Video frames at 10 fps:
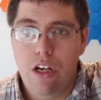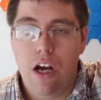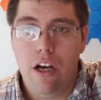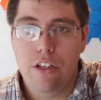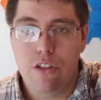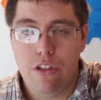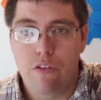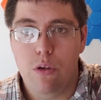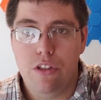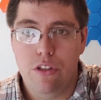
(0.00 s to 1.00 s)
because there's
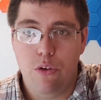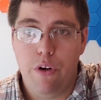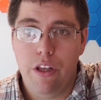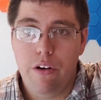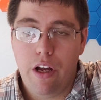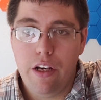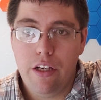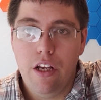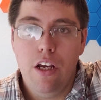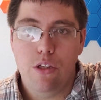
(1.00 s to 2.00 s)
a railing around it.